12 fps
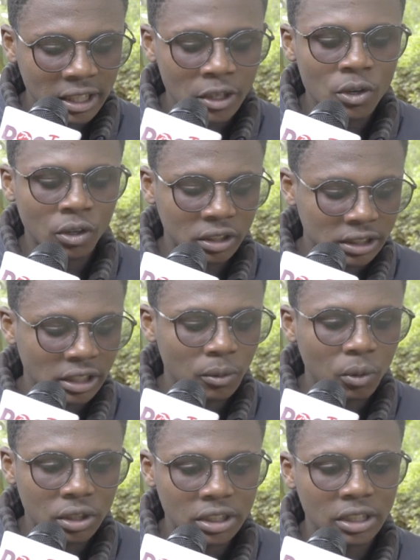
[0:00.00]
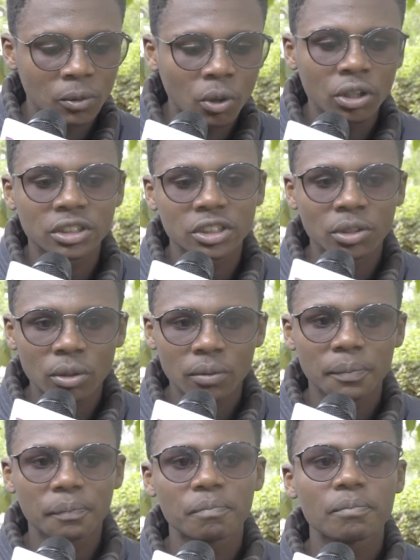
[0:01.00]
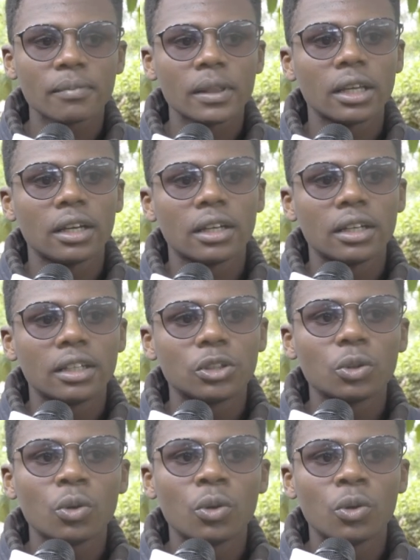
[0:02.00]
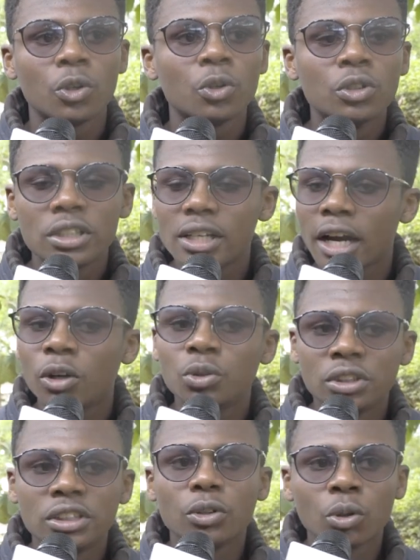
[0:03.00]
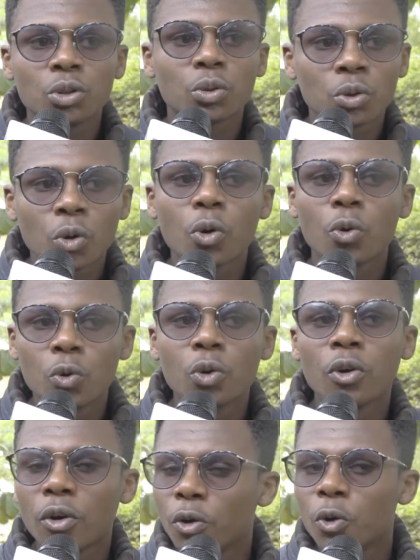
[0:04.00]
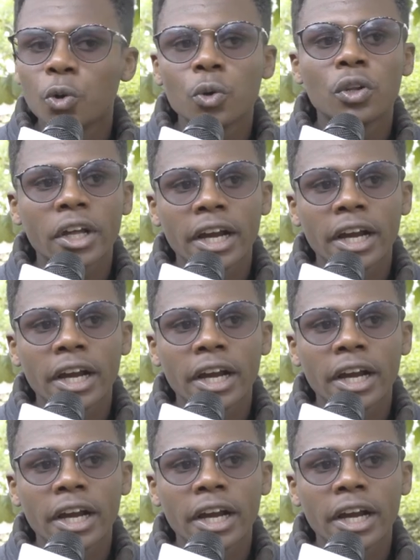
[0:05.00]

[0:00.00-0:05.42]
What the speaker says: the dog, see what he wants, you know. So I would also know who you're the